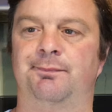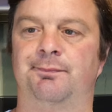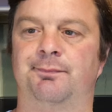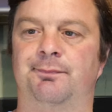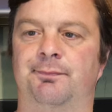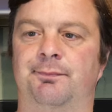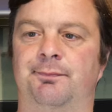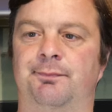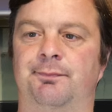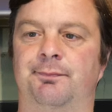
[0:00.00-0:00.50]

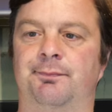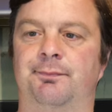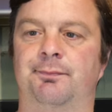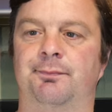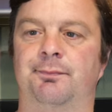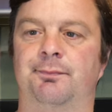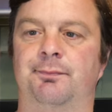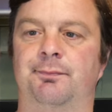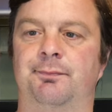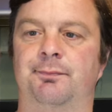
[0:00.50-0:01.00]

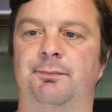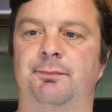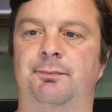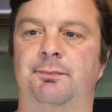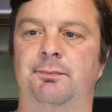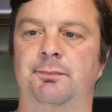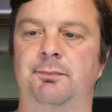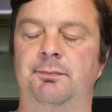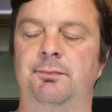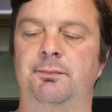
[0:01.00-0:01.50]

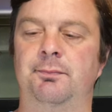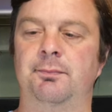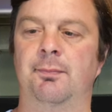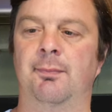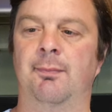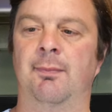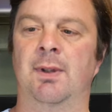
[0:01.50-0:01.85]
(no one is talking)